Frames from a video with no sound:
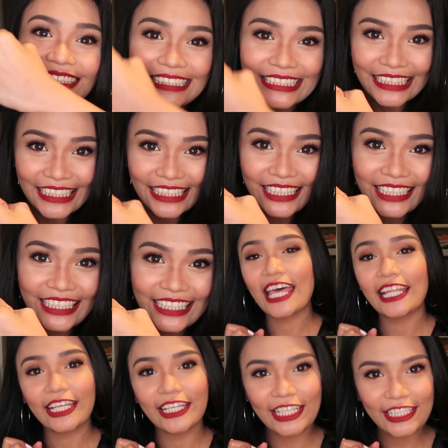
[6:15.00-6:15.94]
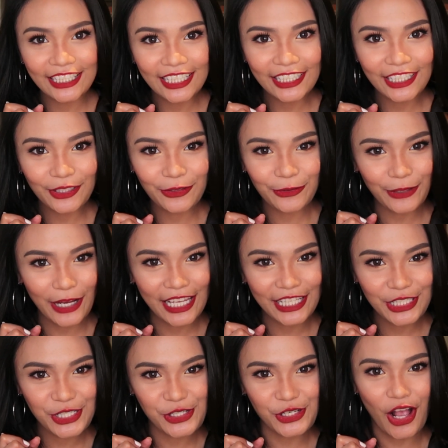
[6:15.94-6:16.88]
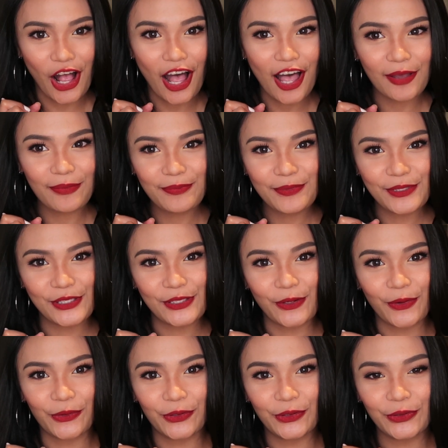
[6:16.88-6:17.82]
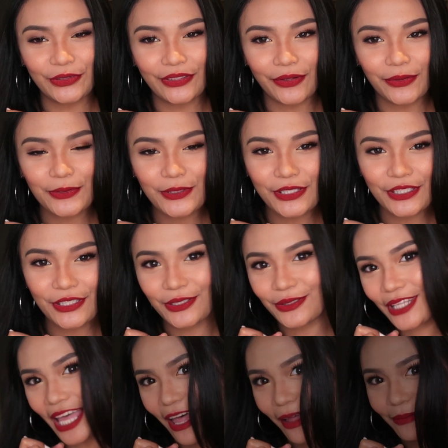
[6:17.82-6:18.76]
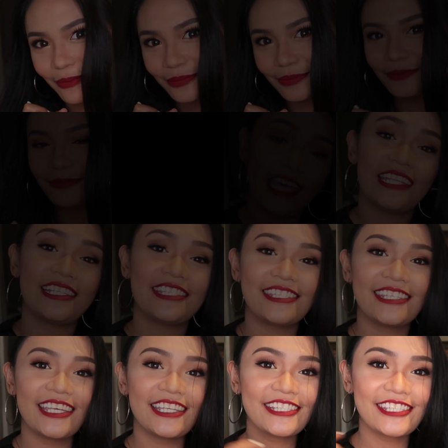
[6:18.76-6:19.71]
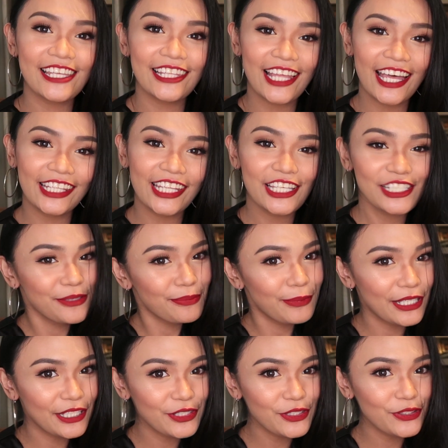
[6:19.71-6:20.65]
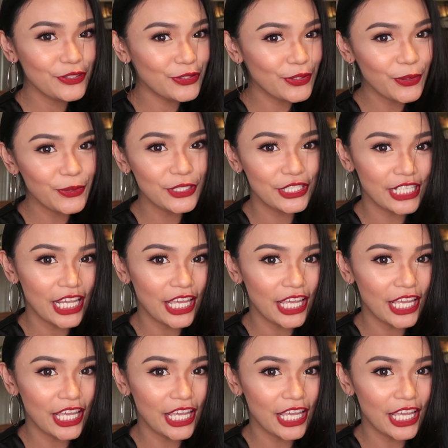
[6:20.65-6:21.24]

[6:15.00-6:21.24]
See, Ellana did a great job, so kudos to them. And since Ellana has been so